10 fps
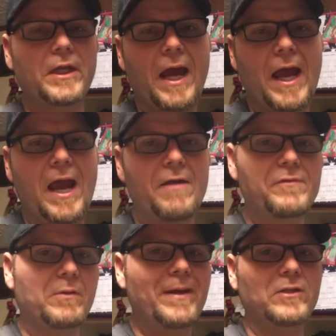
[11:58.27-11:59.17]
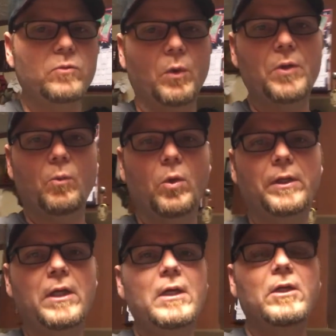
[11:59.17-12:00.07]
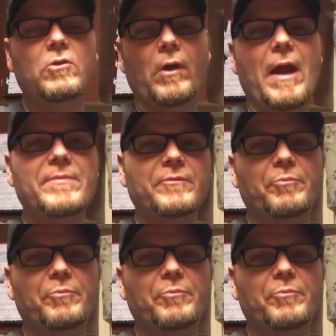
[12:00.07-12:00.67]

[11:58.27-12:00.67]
and a half and about 21 grams